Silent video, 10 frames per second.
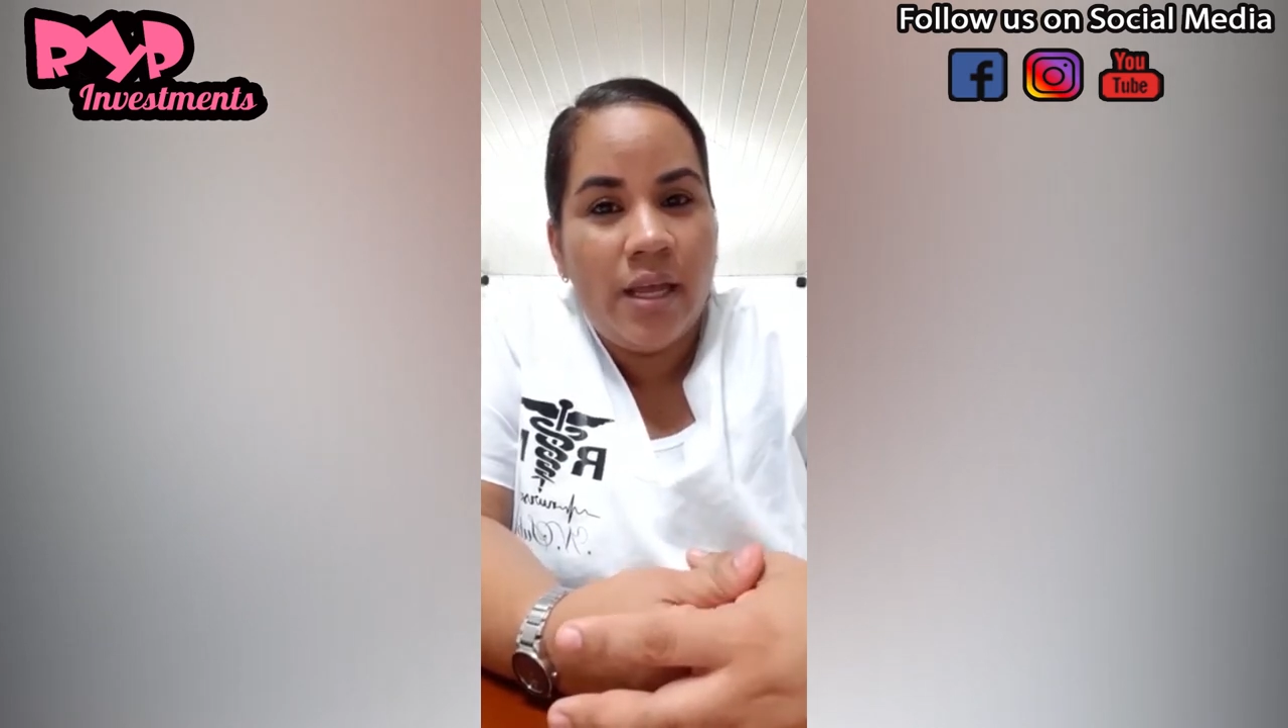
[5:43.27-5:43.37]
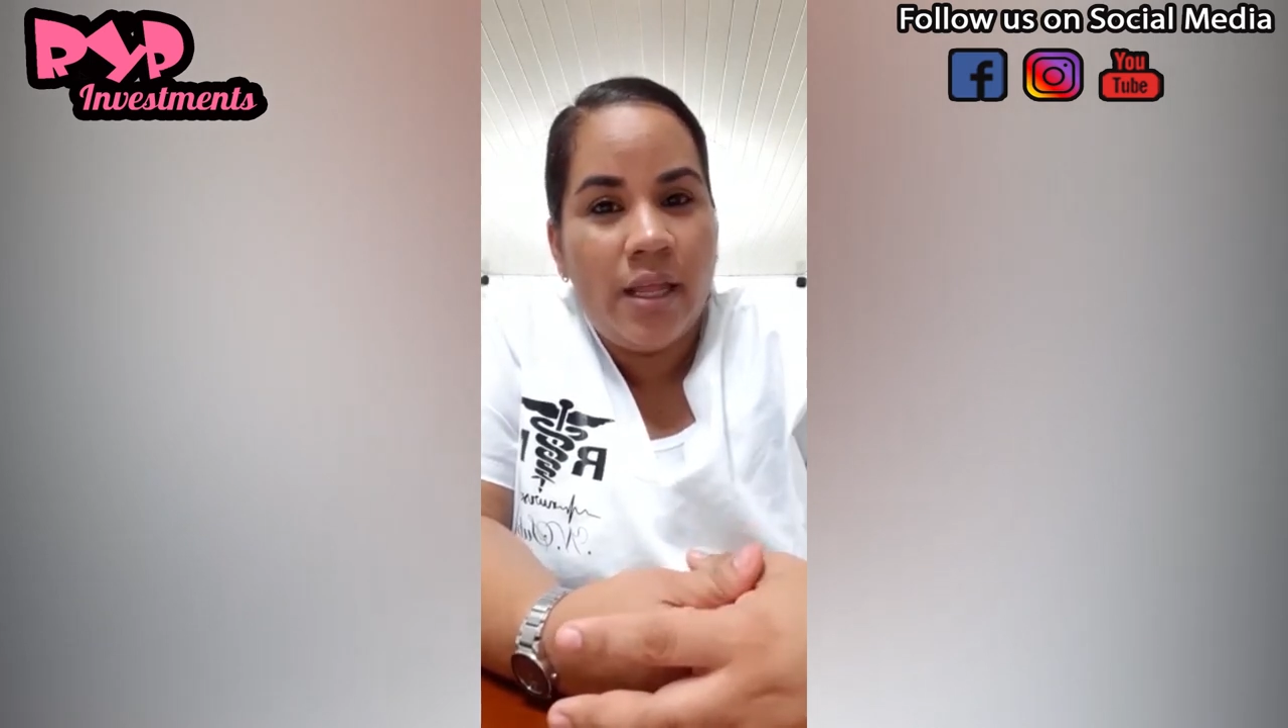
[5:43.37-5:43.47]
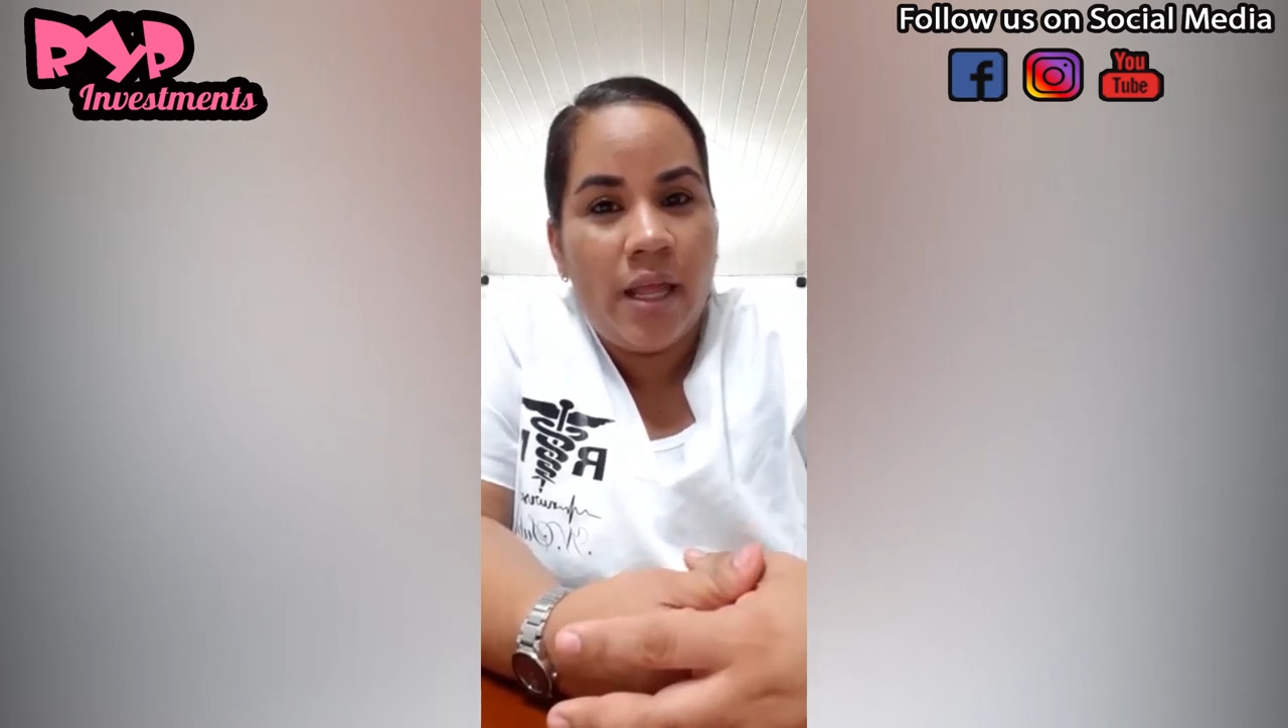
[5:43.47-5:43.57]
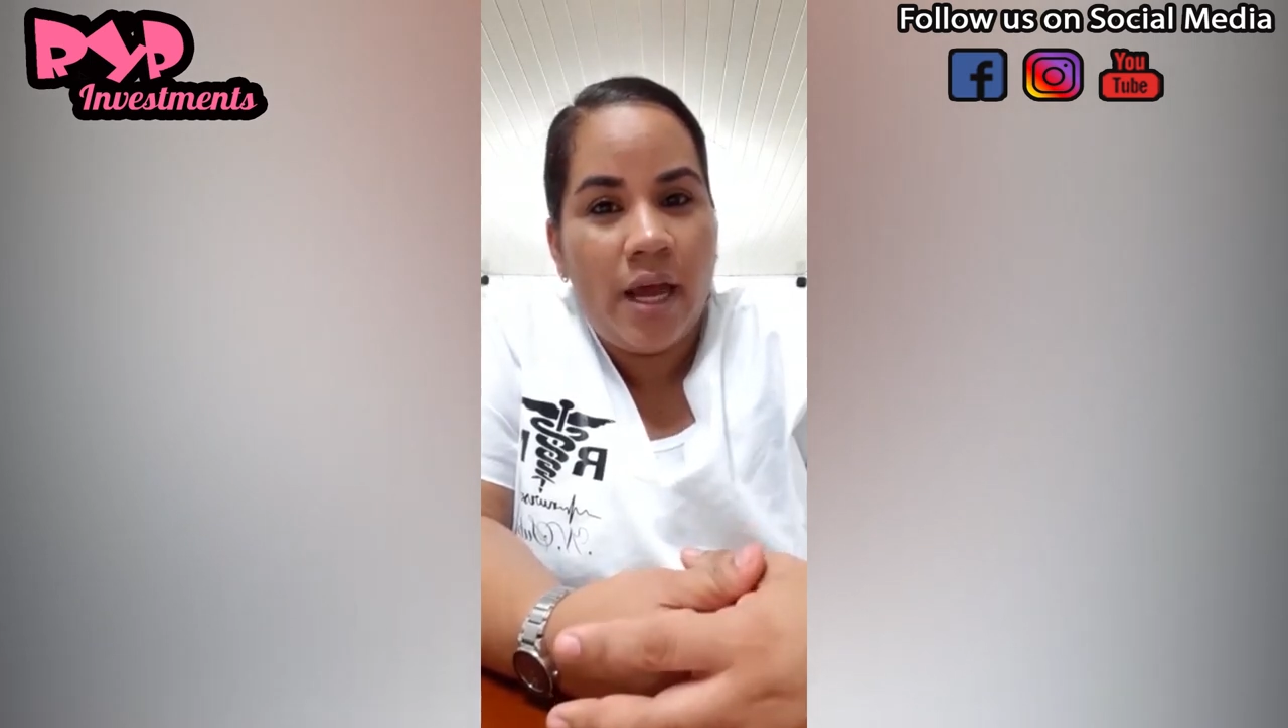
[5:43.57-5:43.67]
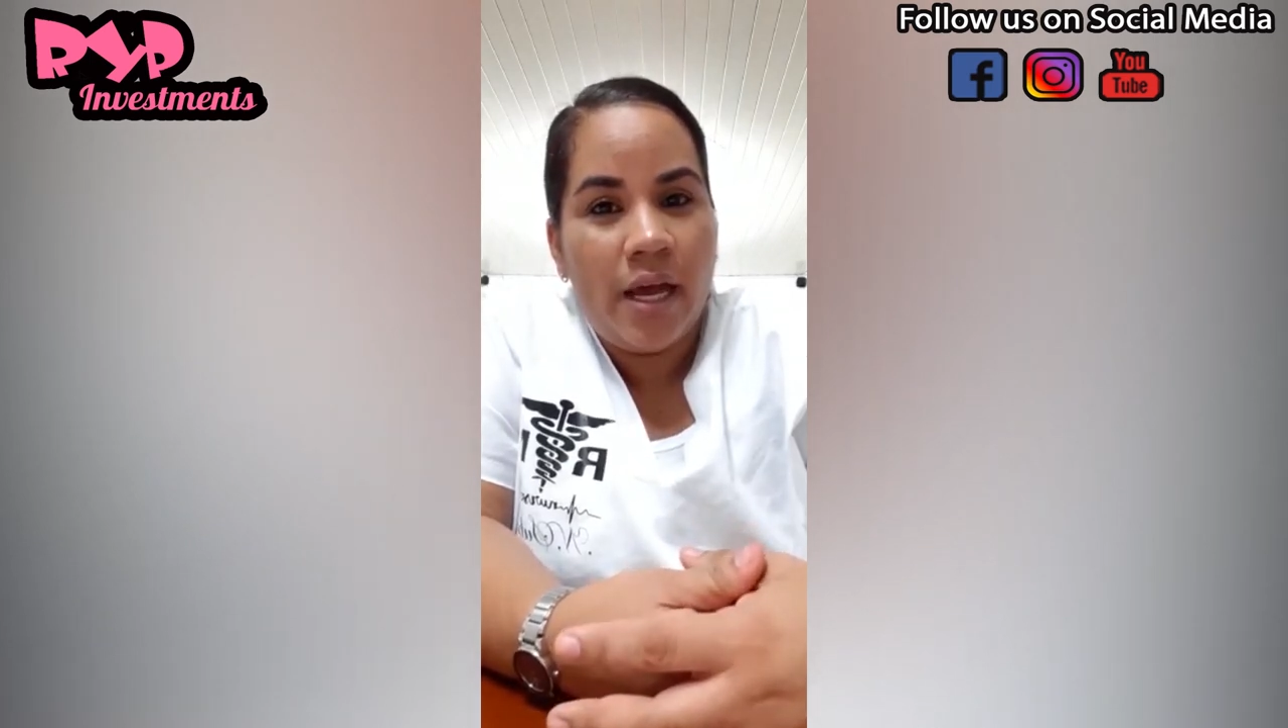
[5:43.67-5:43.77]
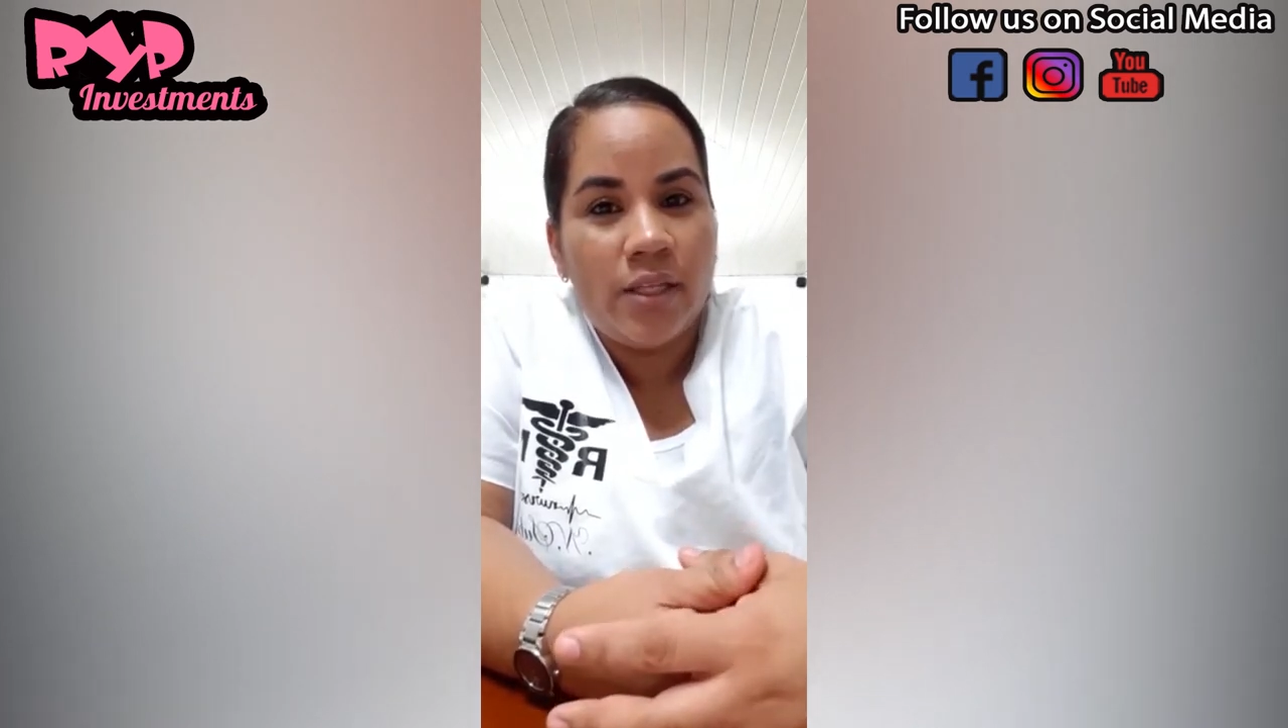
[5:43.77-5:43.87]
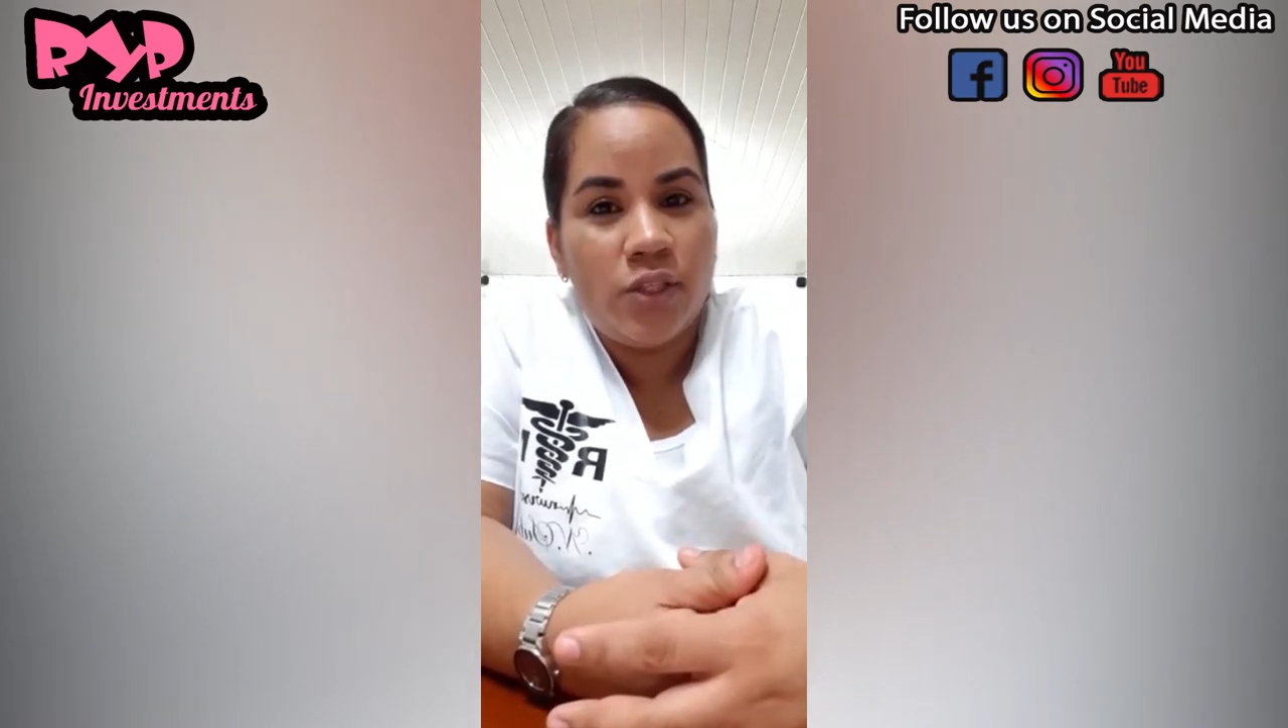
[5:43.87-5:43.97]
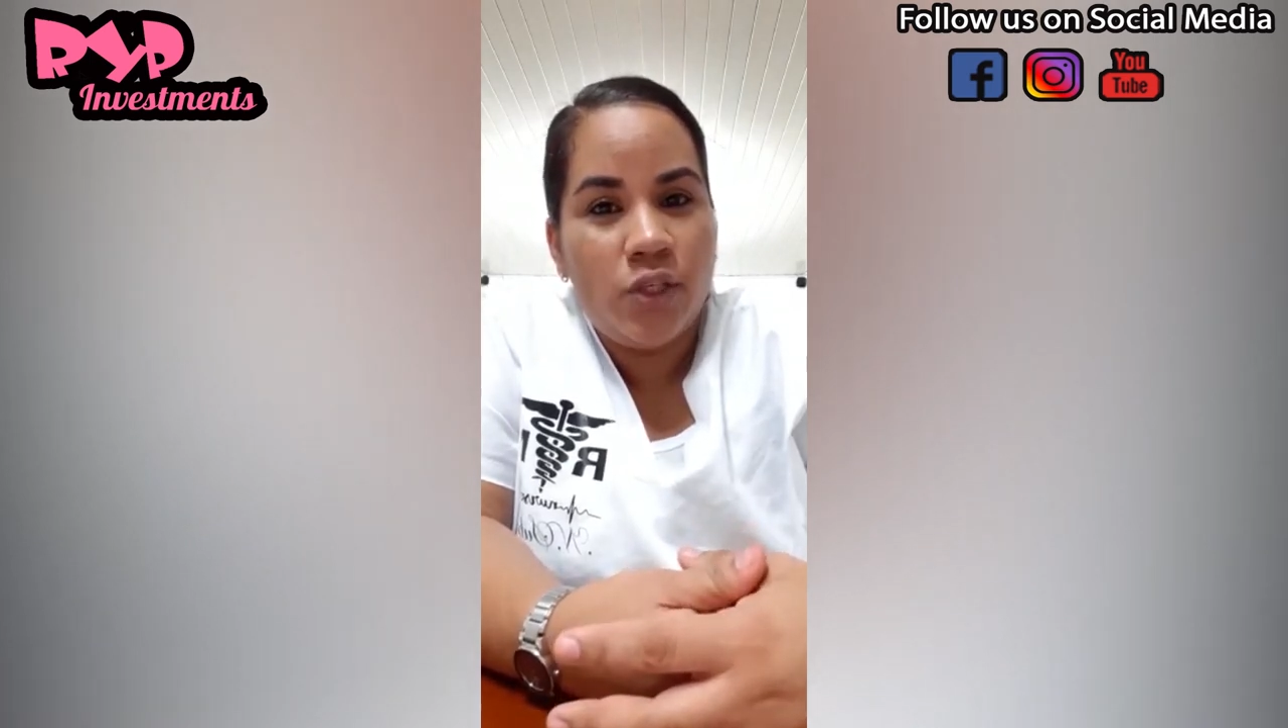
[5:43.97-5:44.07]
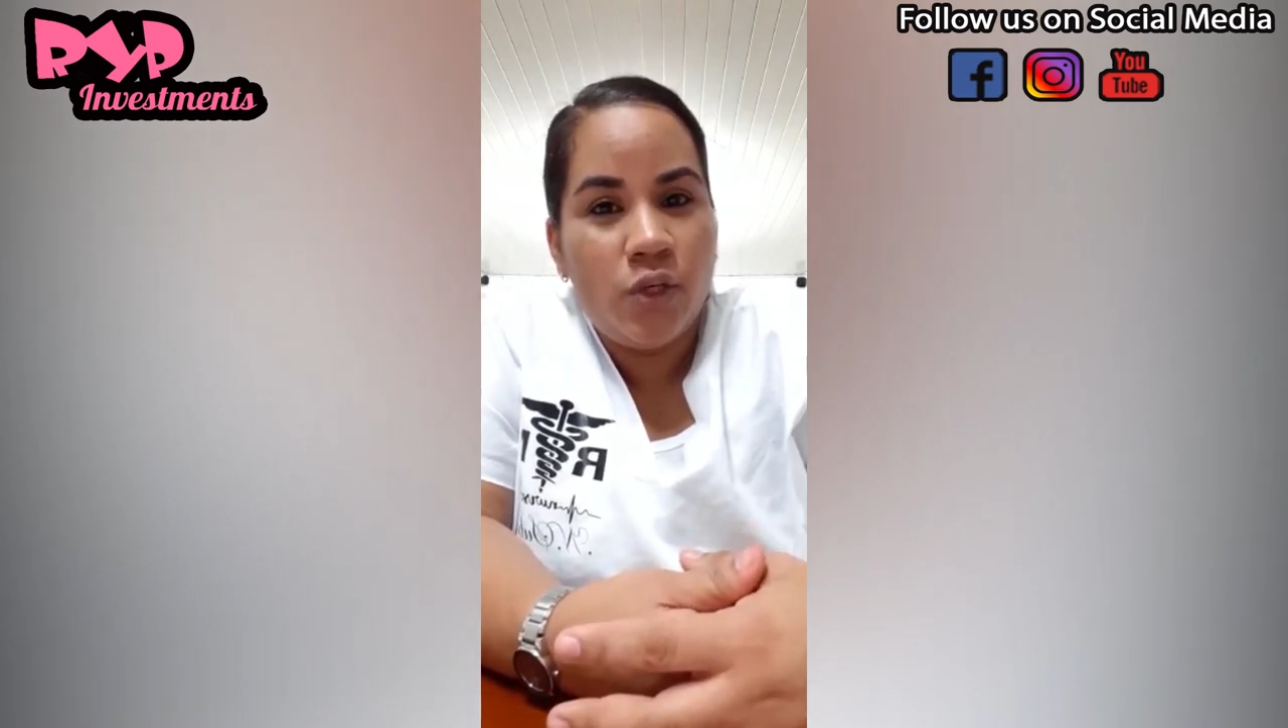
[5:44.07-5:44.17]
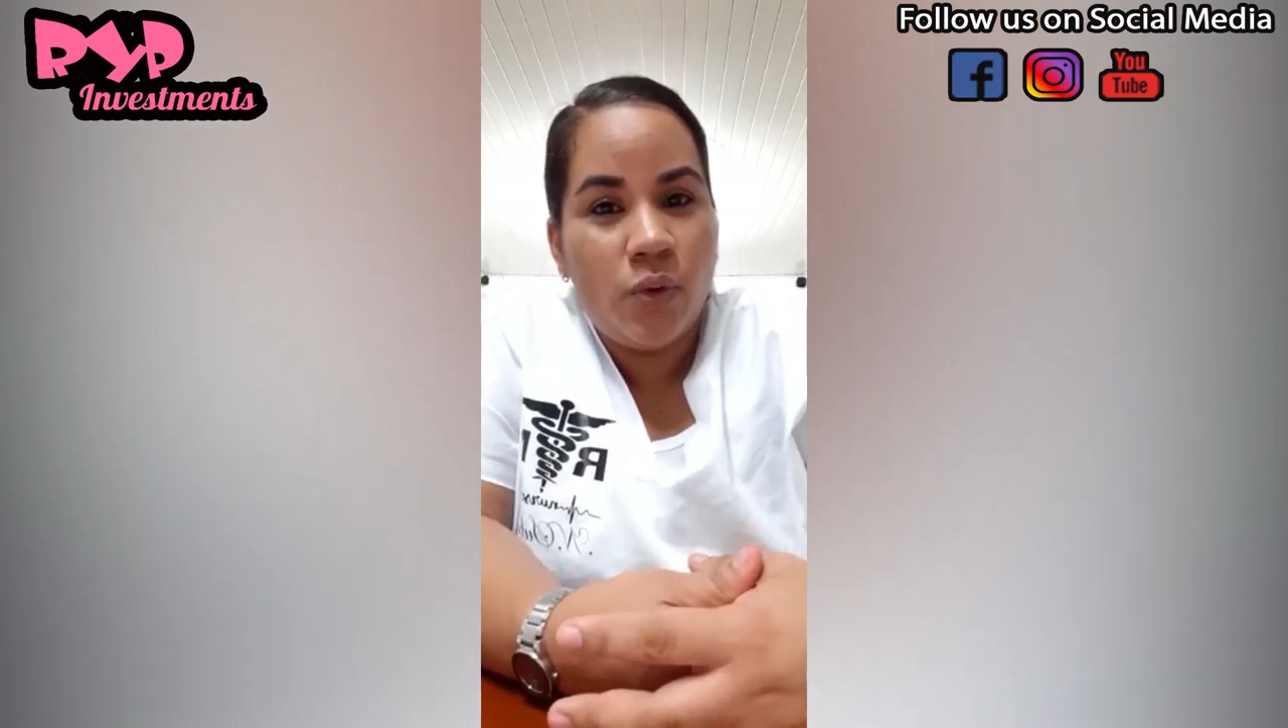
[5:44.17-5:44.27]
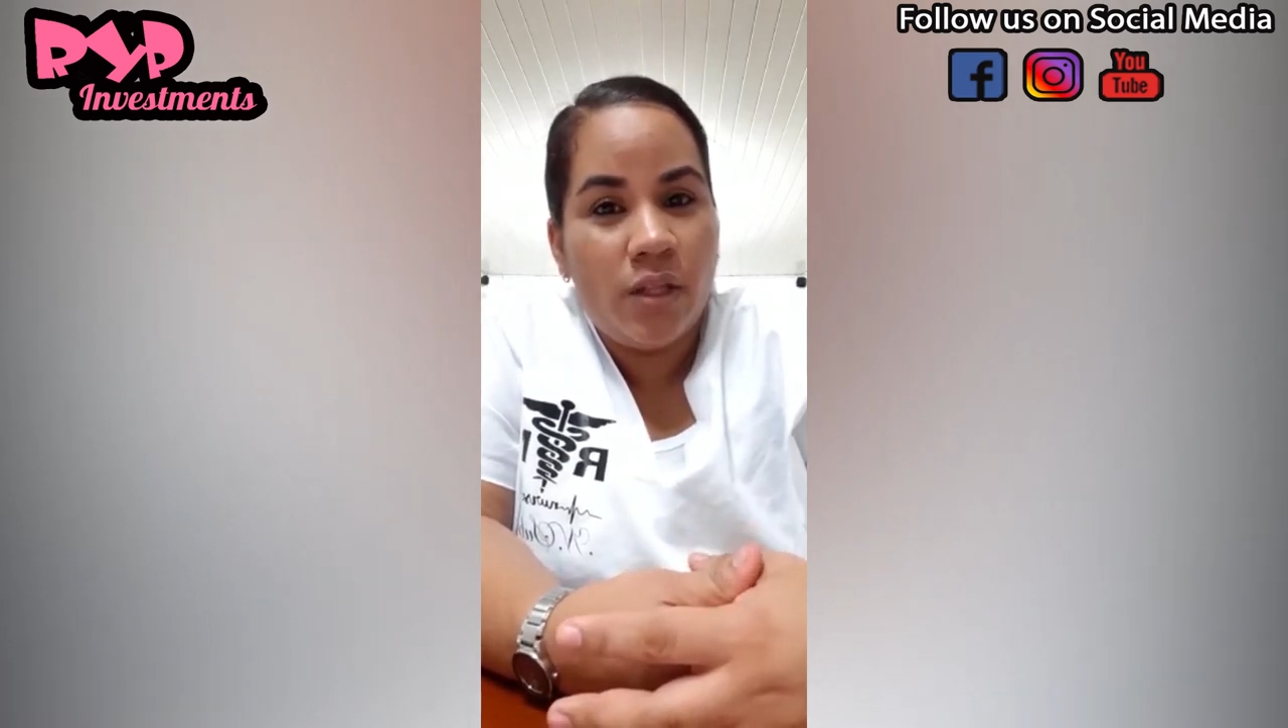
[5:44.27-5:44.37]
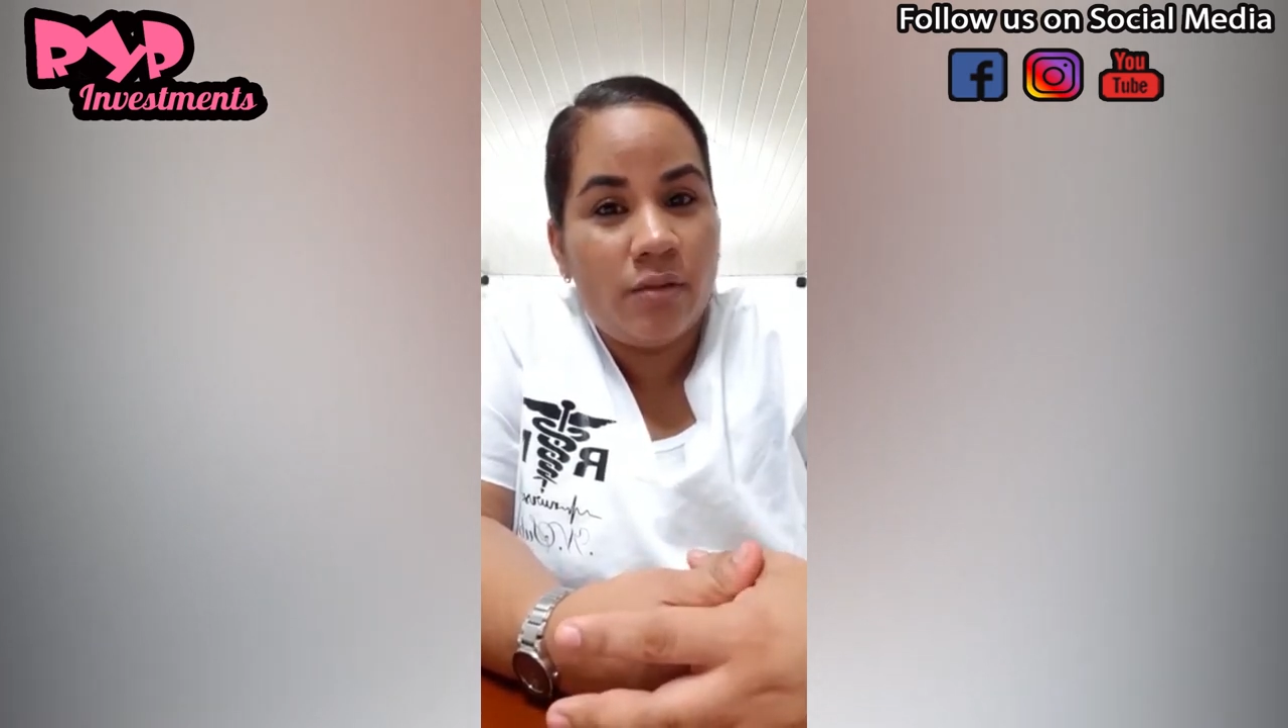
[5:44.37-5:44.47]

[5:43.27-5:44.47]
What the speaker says: that you